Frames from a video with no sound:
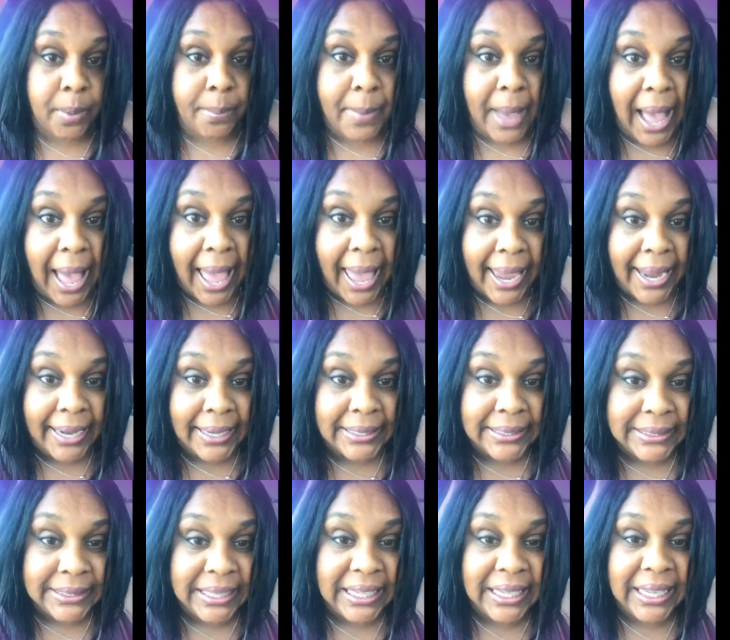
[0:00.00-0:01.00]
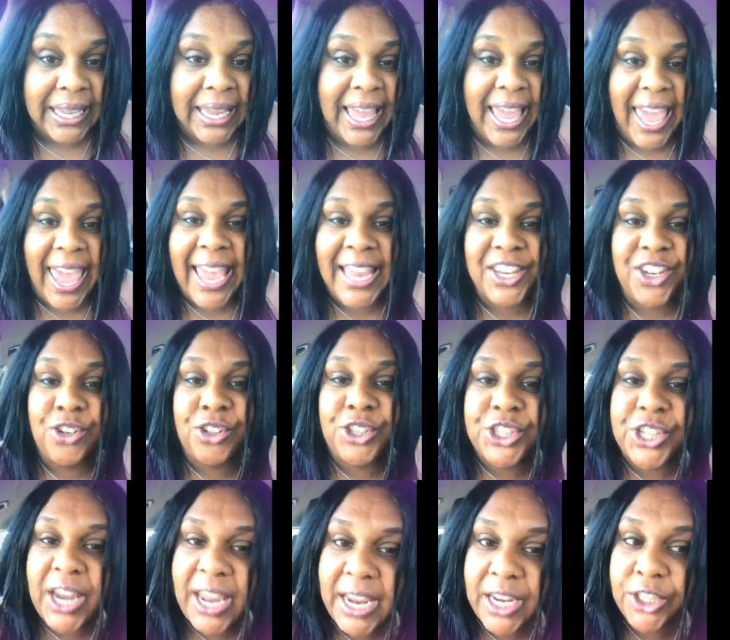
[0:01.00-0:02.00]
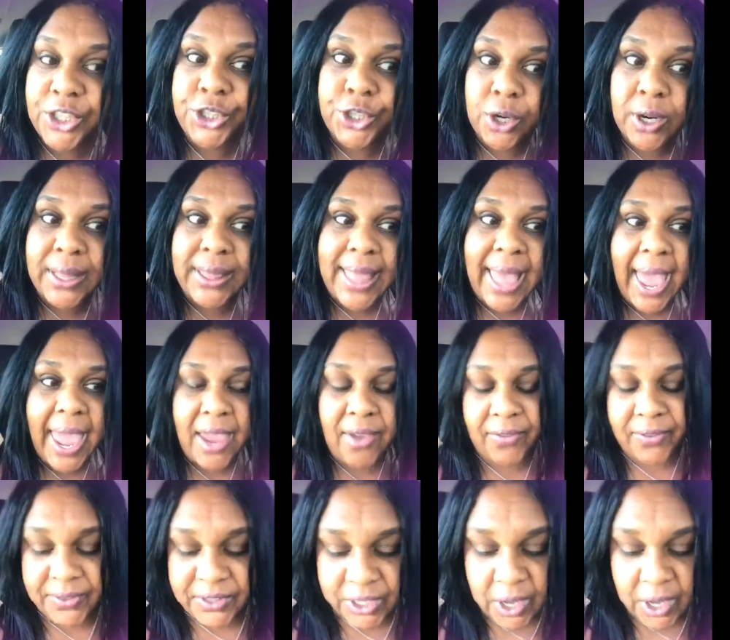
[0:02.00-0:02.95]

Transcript: your mind and you change your life.